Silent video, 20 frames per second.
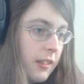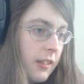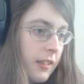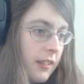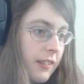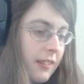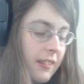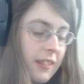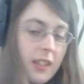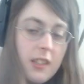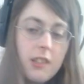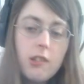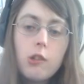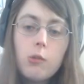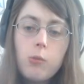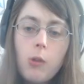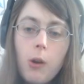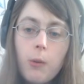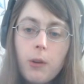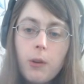this is
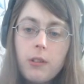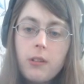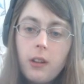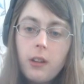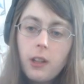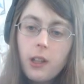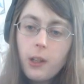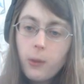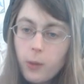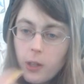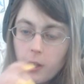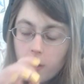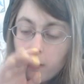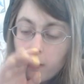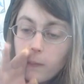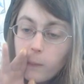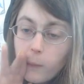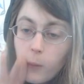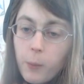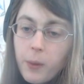what we're dealing
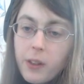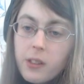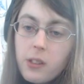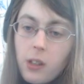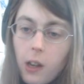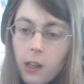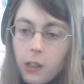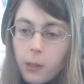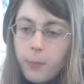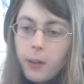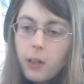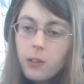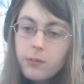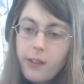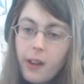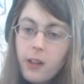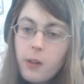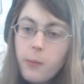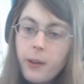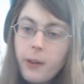with when we talk about
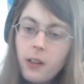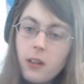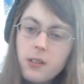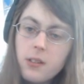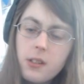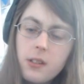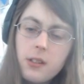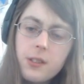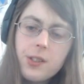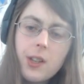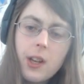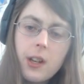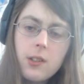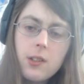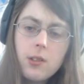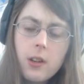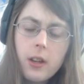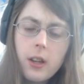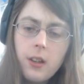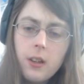right wingers in this
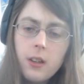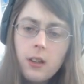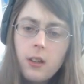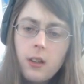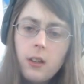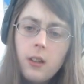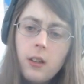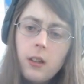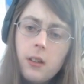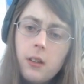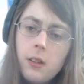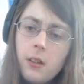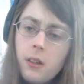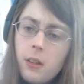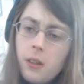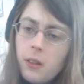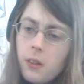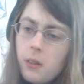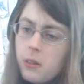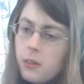country.
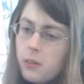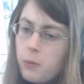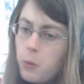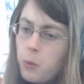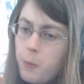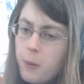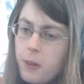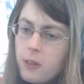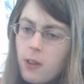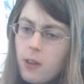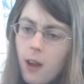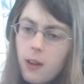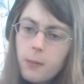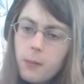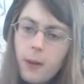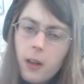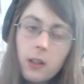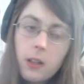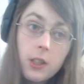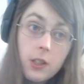When we talk
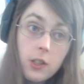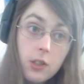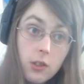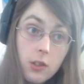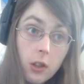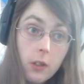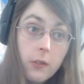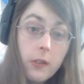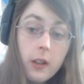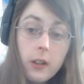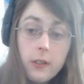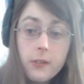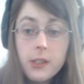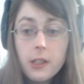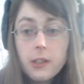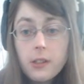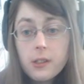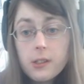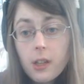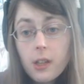about conservatives
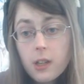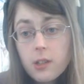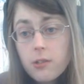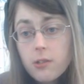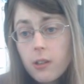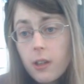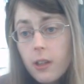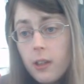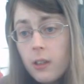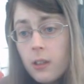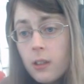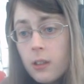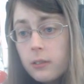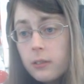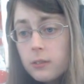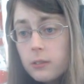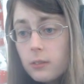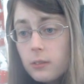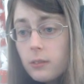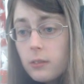in this country,
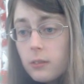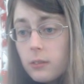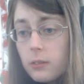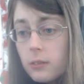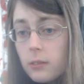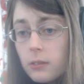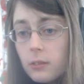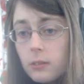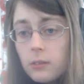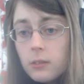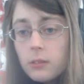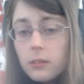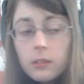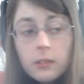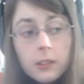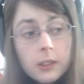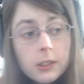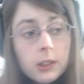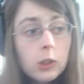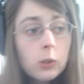
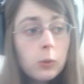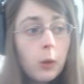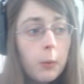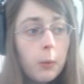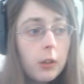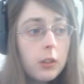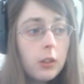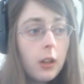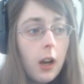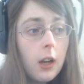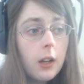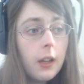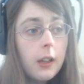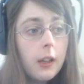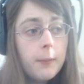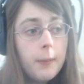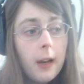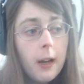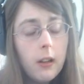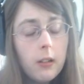this is what we're talking
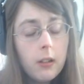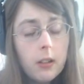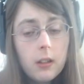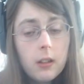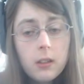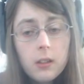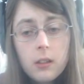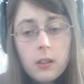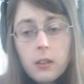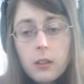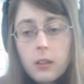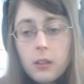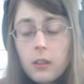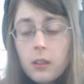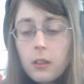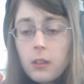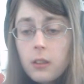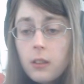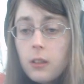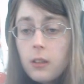about.
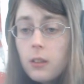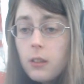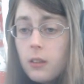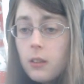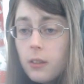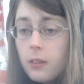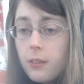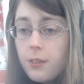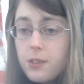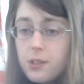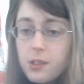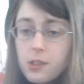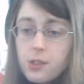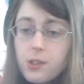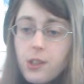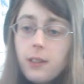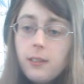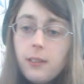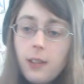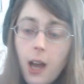This is
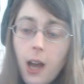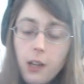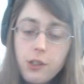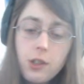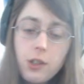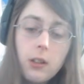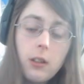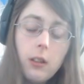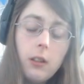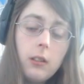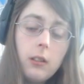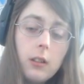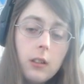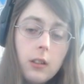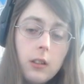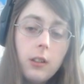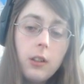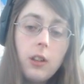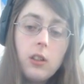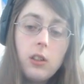the logical
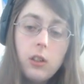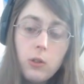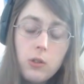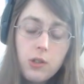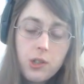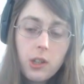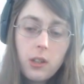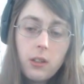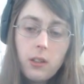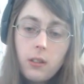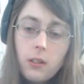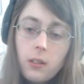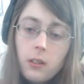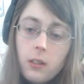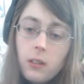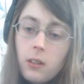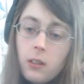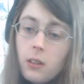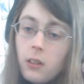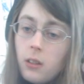conclusion
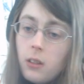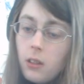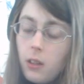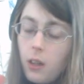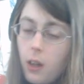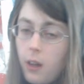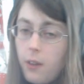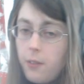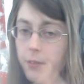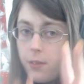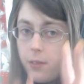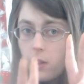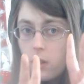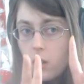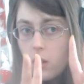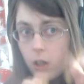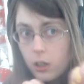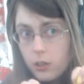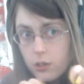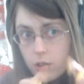of
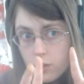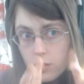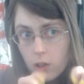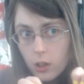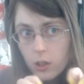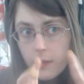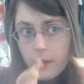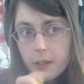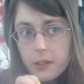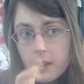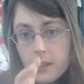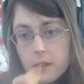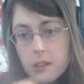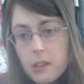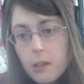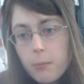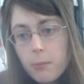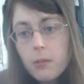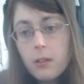conservatism.